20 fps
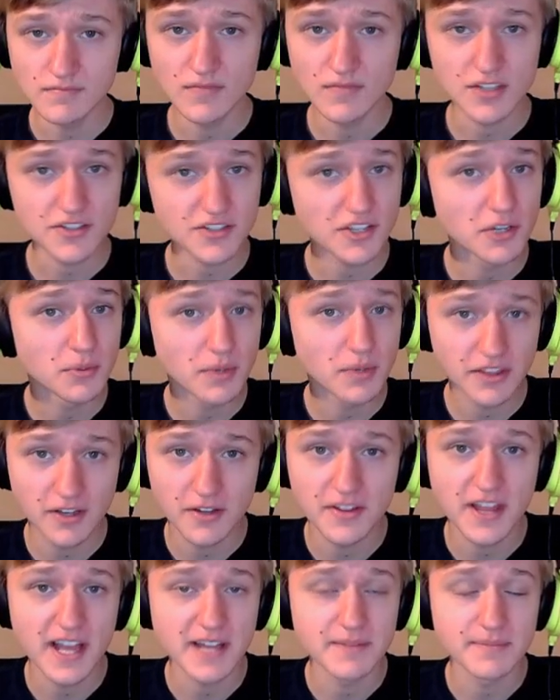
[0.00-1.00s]
So with all
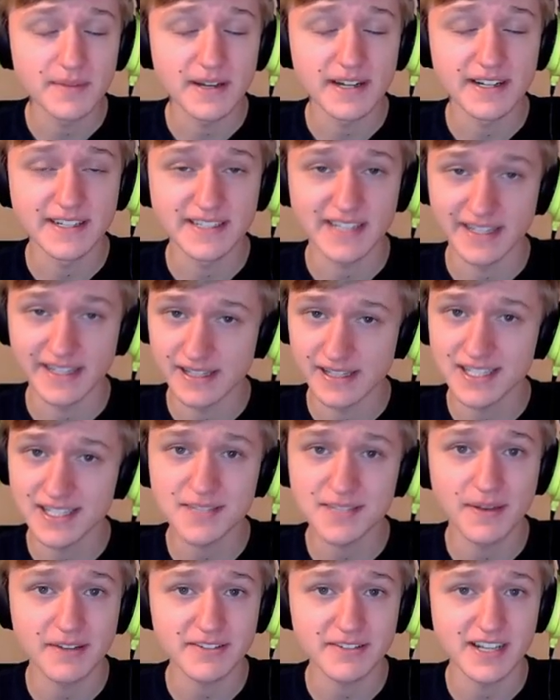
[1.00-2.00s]
that in mind, I think it's
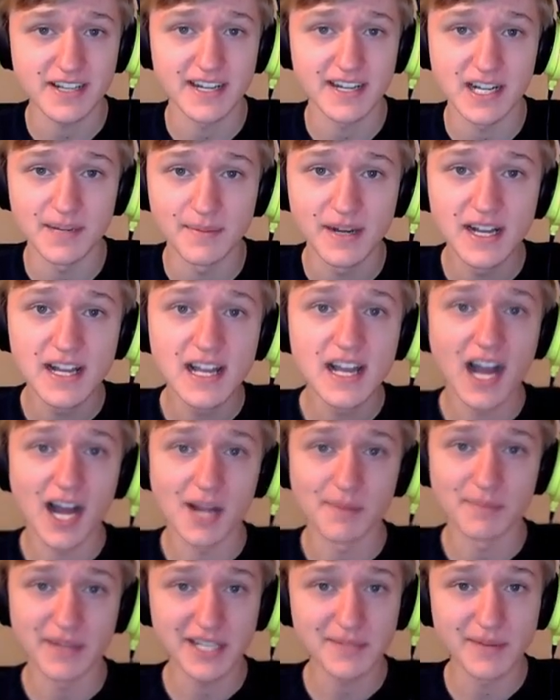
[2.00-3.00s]
about time
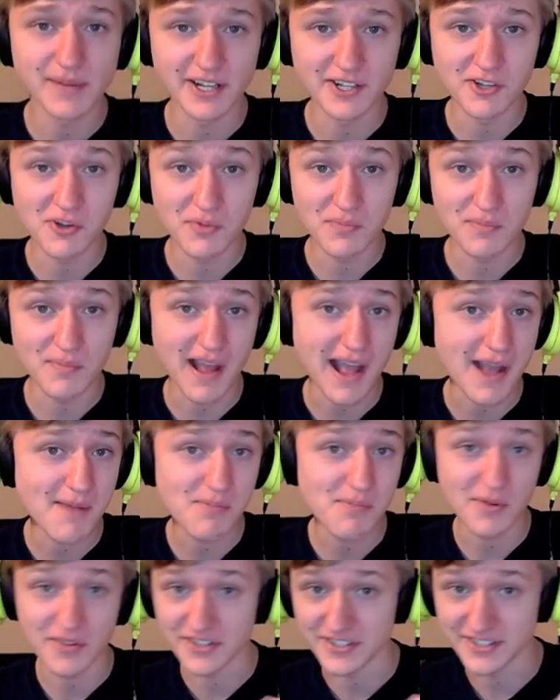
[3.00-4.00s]
I make my own
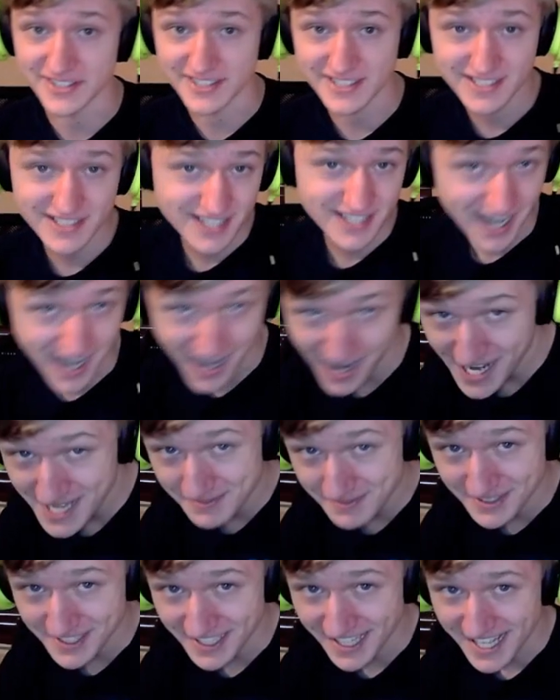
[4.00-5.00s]
map with a
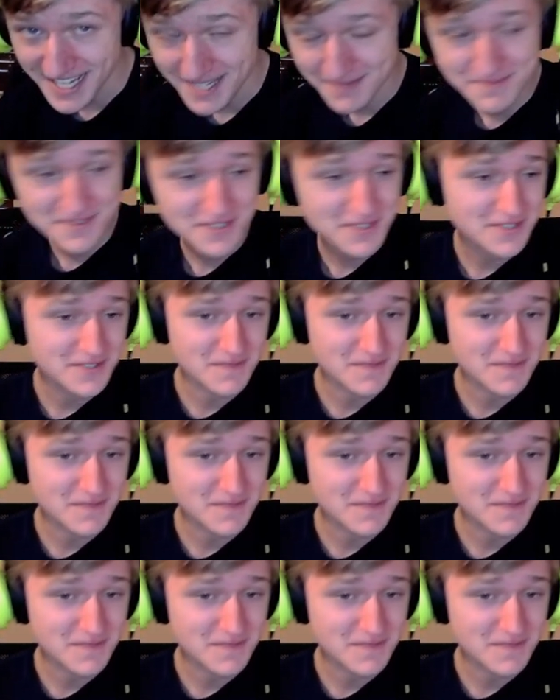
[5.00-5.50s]
time lapse.